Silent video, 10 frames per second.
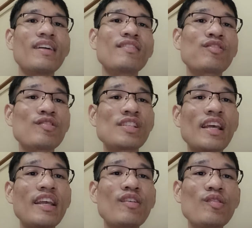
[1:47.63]
Social
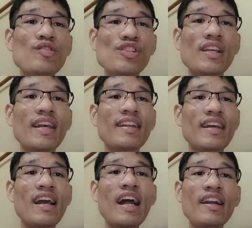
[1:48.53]
inclusion and
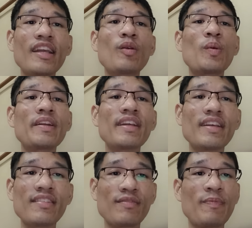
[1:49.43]
the health equity
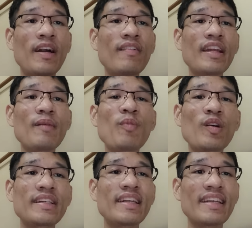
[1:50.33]
is very
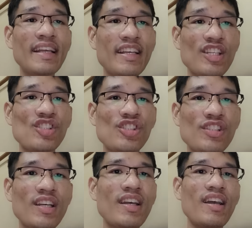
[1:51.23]
important
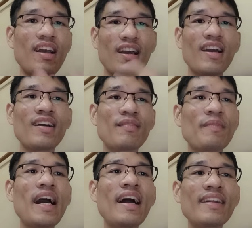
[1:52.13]
linkage.
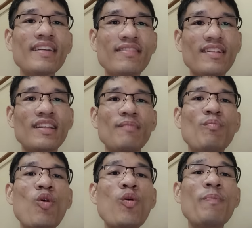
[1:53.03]
Health is the
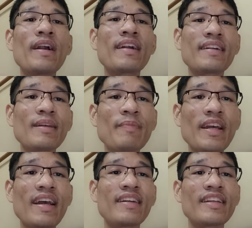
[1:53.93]
more
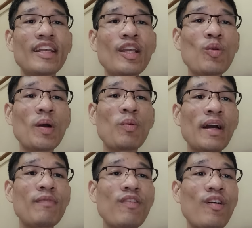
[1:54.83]
valuable and equal
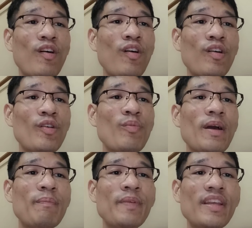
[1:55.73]
right for all
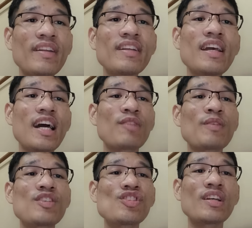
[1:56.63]
human beings,
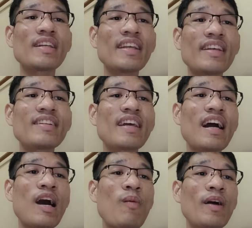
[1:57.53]
especially in
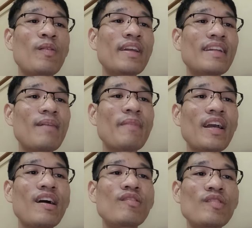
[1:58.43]
the our Greater
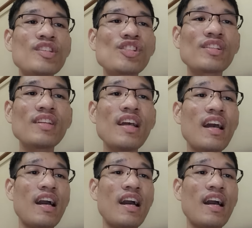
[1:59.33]
Mekong region.